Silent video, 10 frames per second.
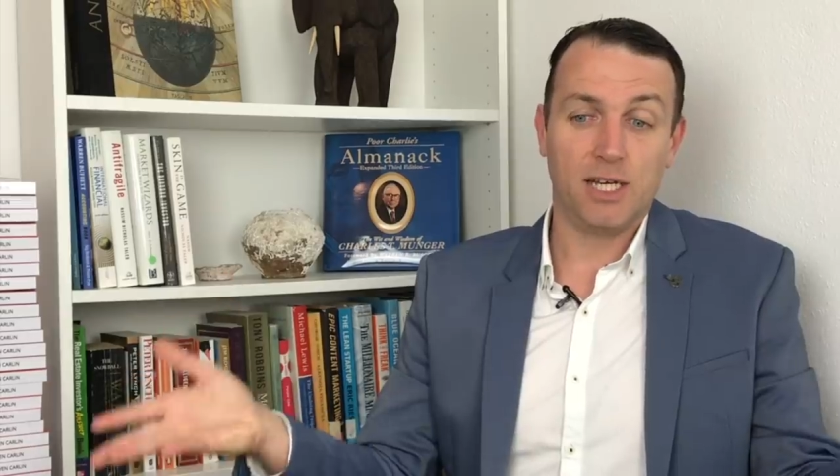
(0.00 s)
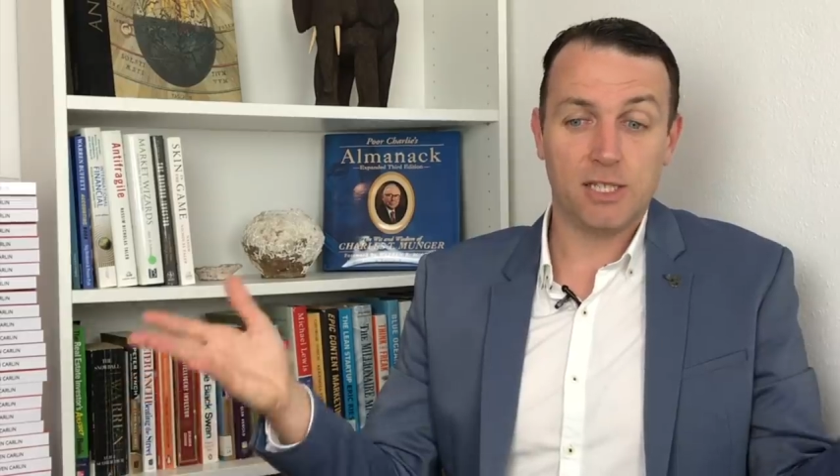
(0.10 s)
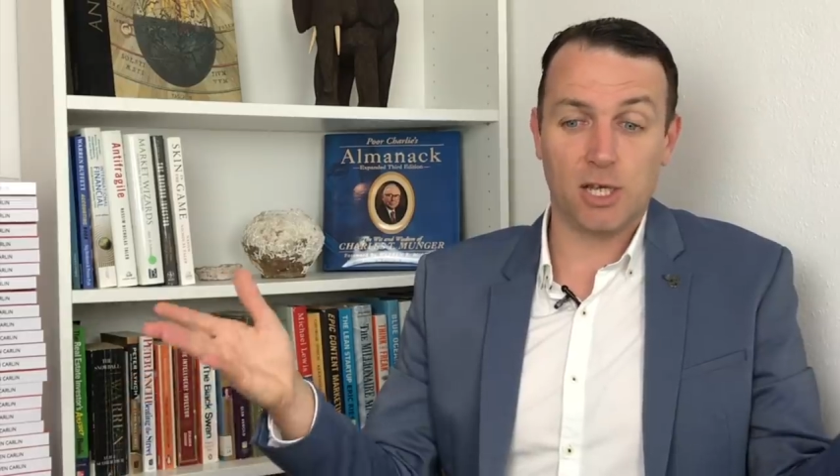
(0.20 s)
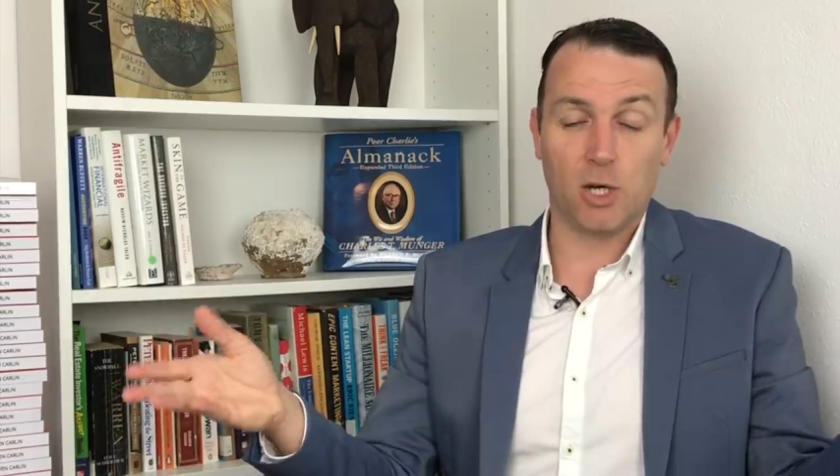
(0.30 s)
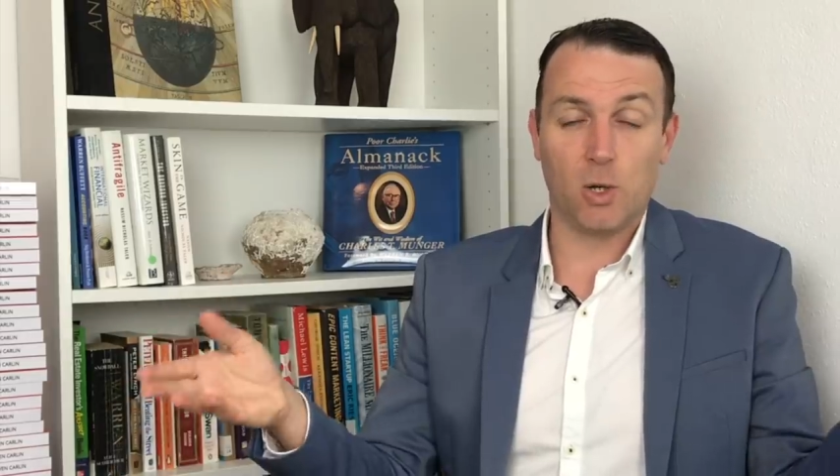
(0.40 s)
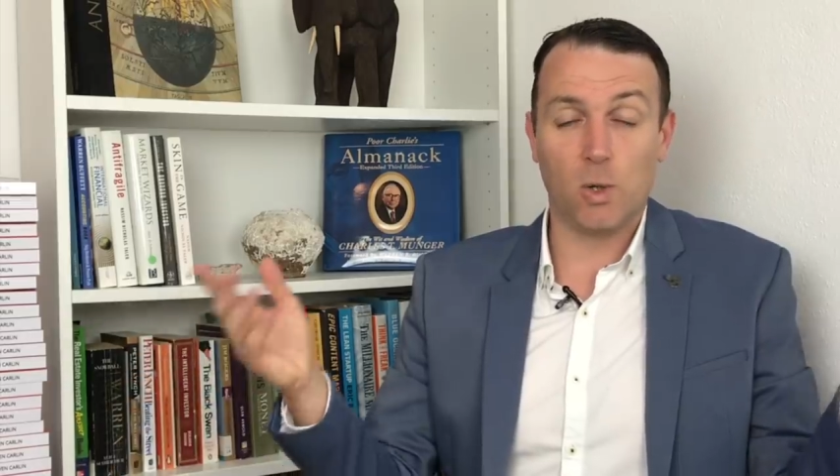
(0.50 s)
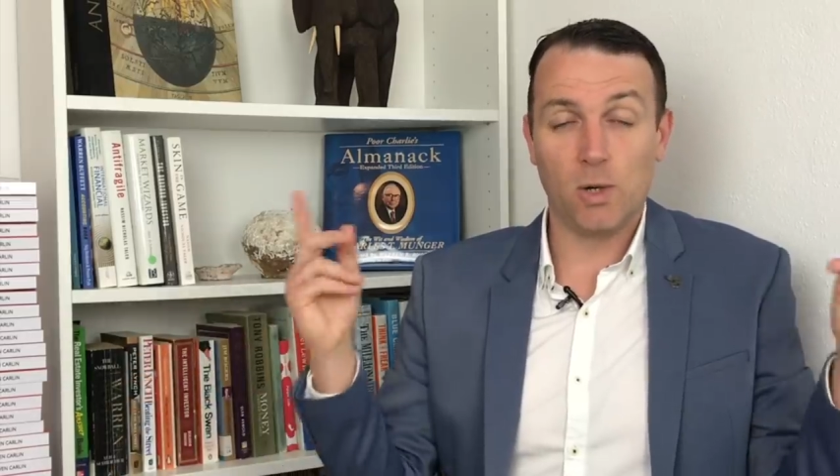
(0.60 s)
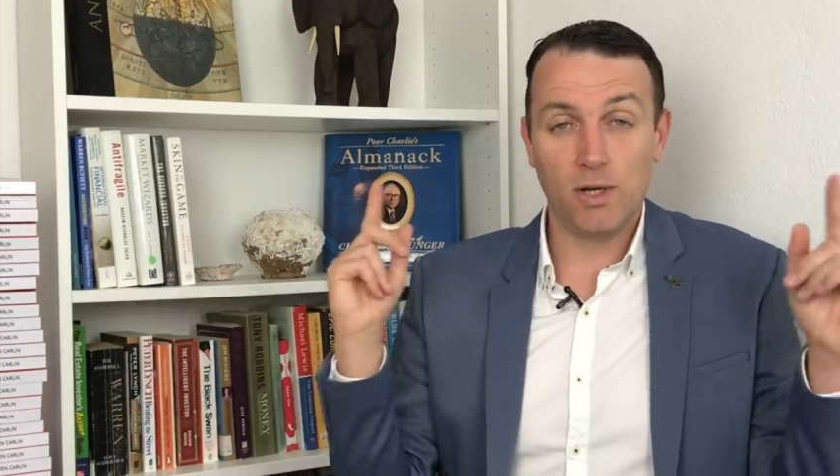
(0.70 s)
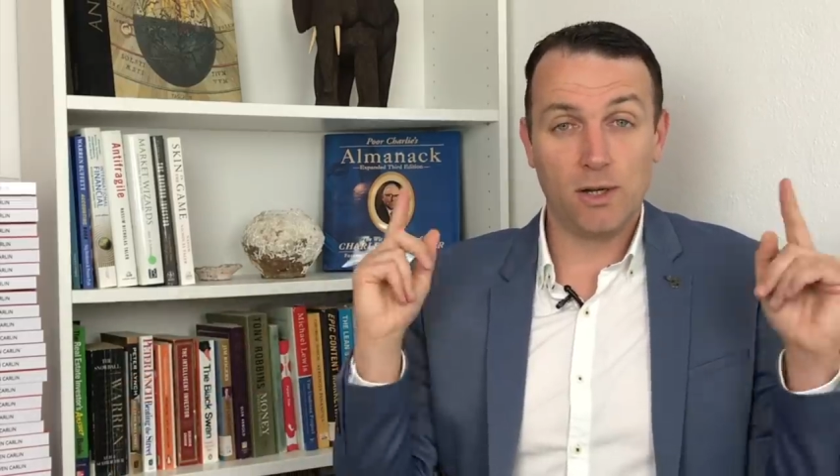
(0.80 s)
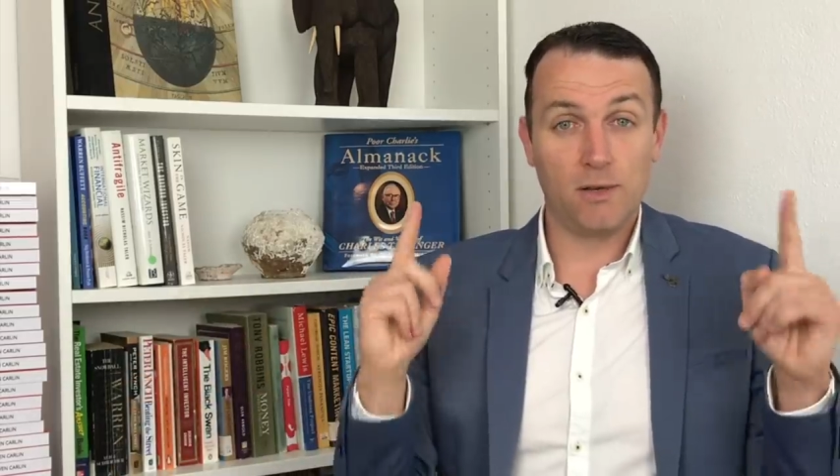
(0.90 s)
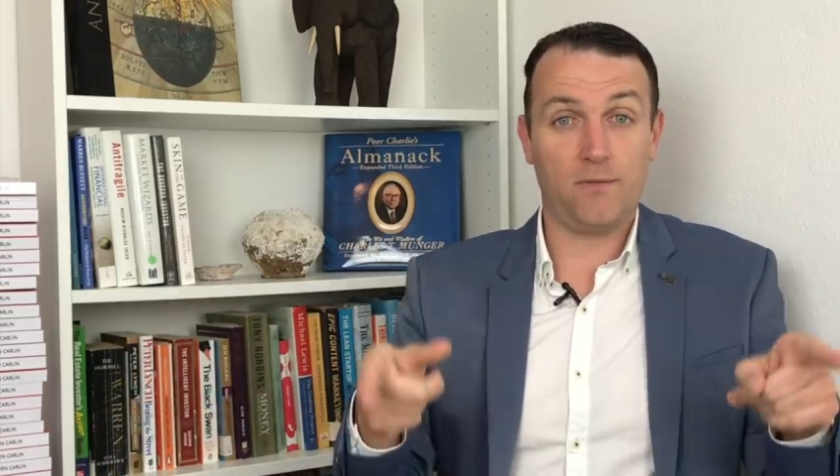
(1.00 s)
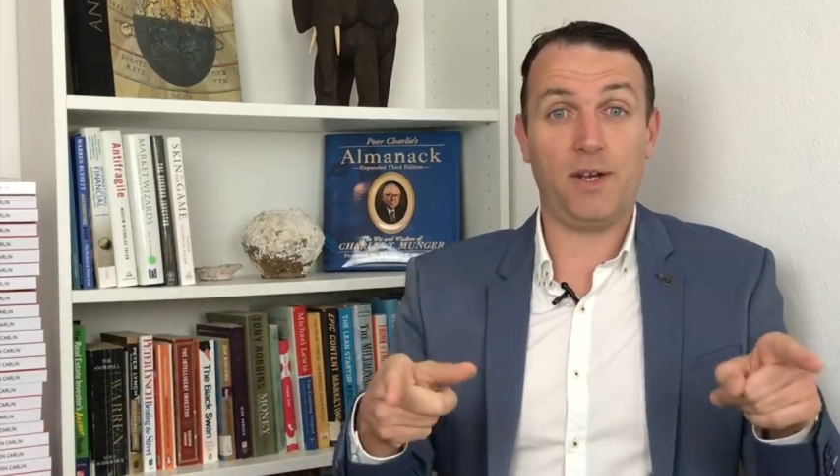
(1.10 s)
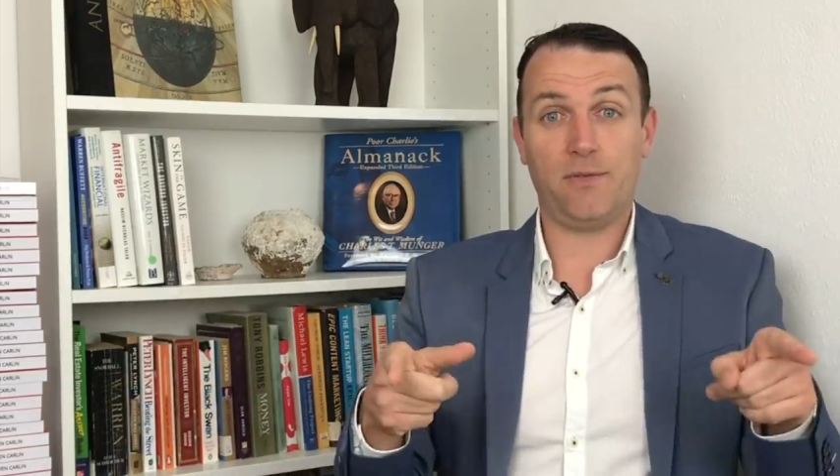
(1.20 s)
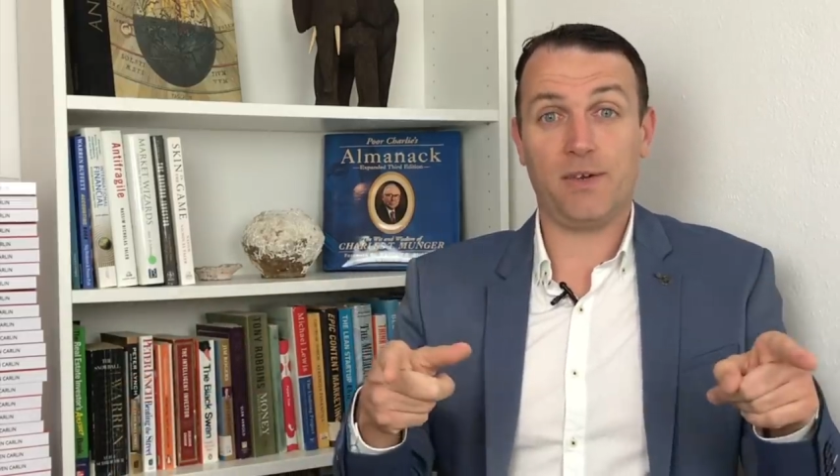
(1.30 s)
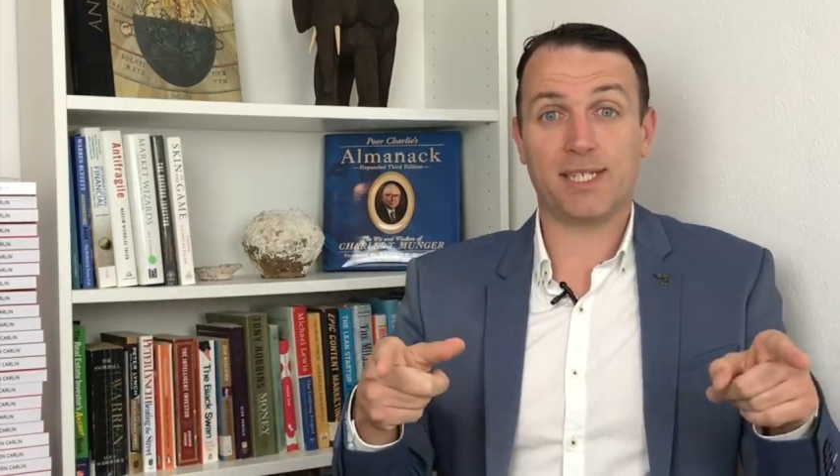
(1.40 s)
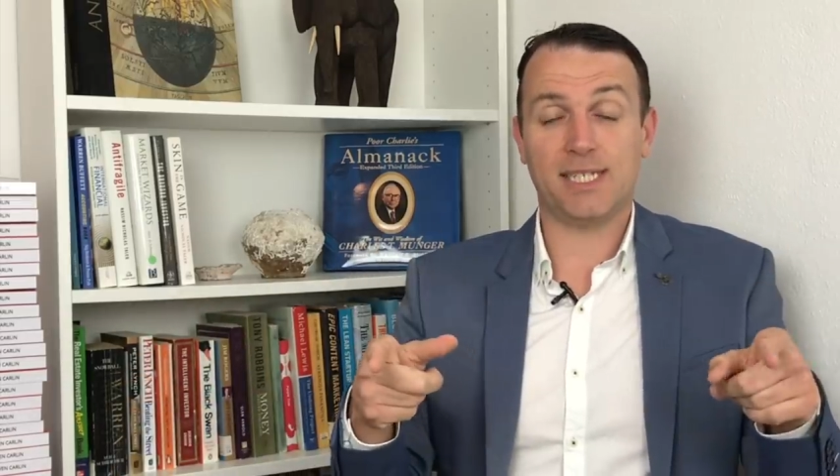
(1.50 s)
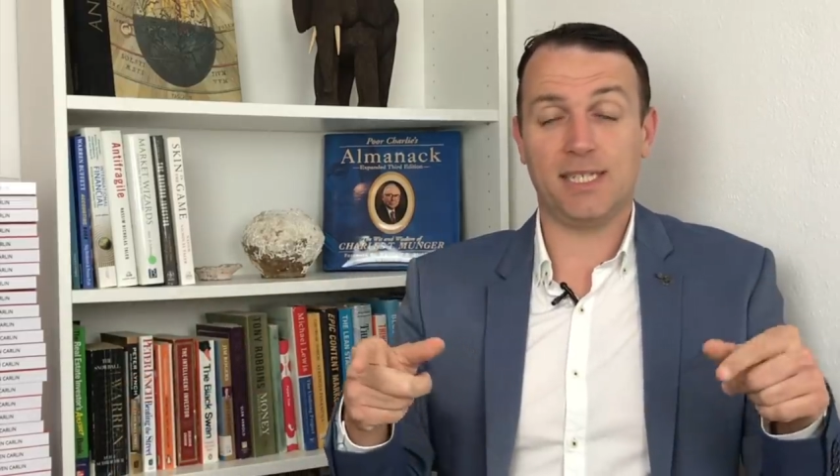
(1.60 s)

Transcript: So, Fairfax